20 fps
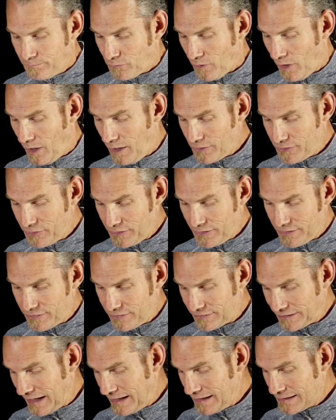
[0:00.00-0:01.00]
Honestly,
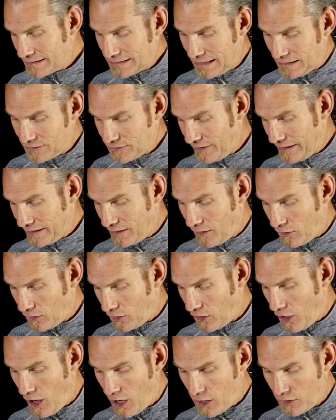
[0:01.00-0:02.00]
this kind of sounds like our
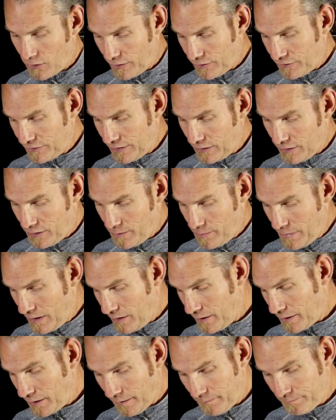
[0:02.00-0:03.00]
Congress here in
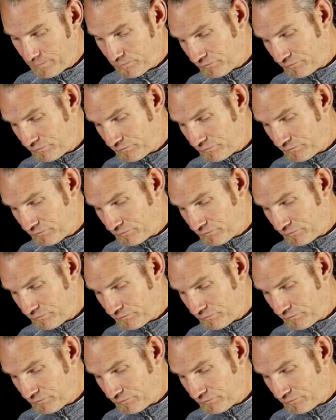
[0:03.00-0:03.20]
America.